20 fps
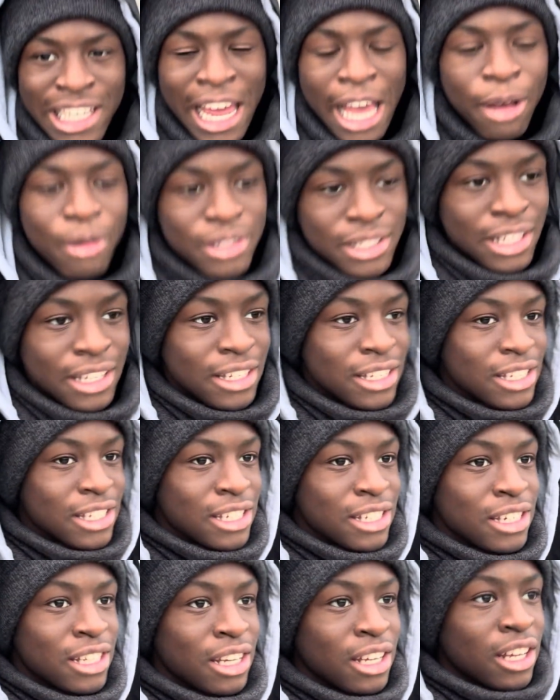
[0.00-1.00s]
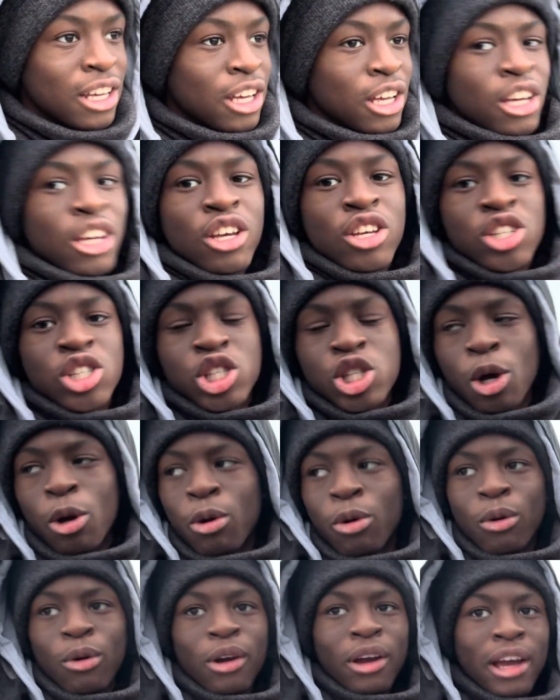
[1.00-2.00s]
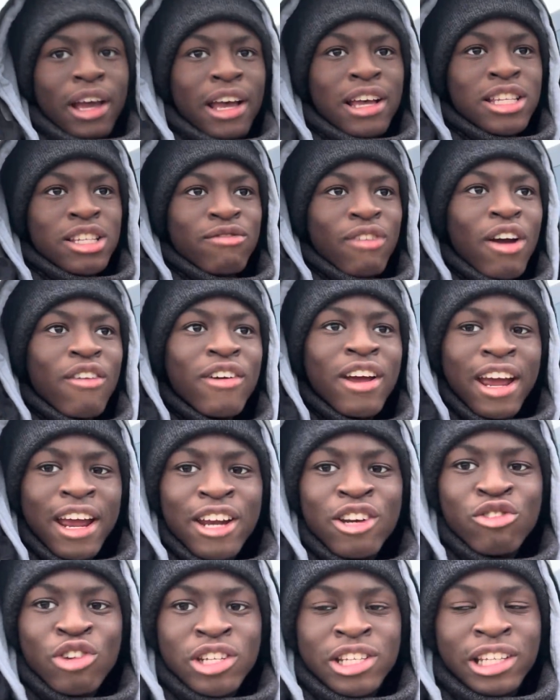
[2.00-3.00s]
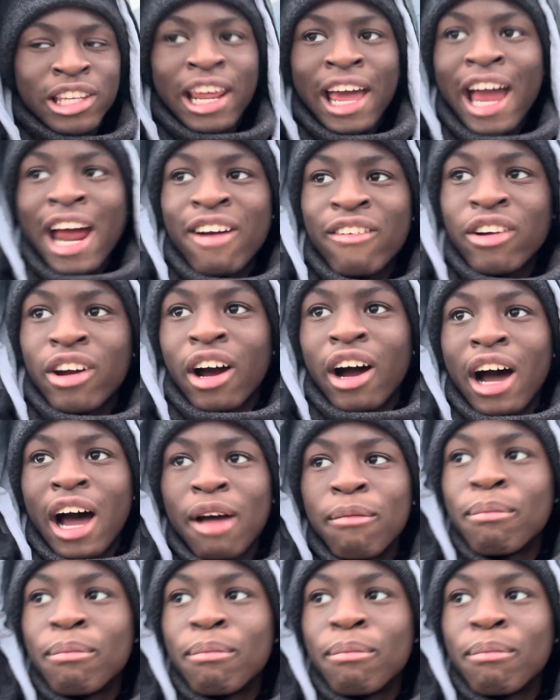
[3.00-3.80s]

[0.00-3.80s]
houses. So it's a very interesting area, I